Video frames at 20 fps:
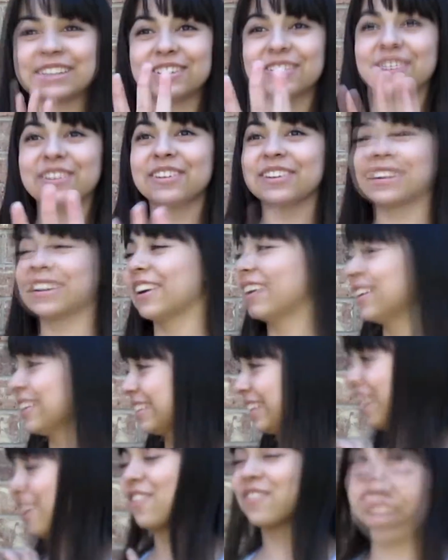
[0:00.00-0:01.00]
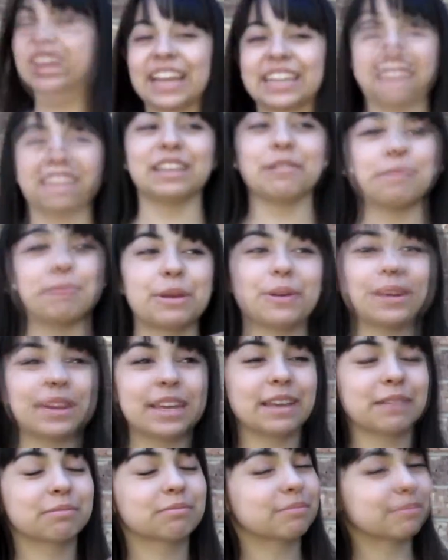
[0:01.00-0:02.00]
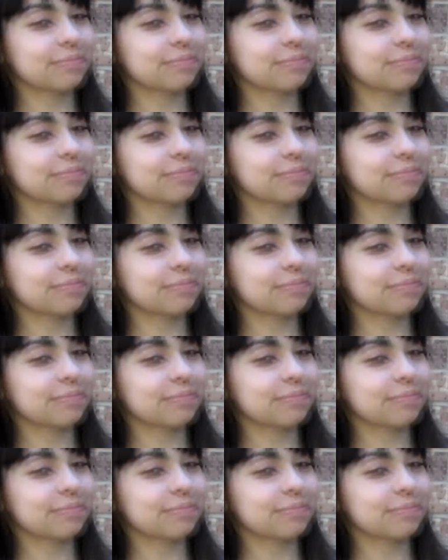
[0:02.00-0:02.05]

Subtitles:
Ooh, girl, no, MandaLynnBeauty.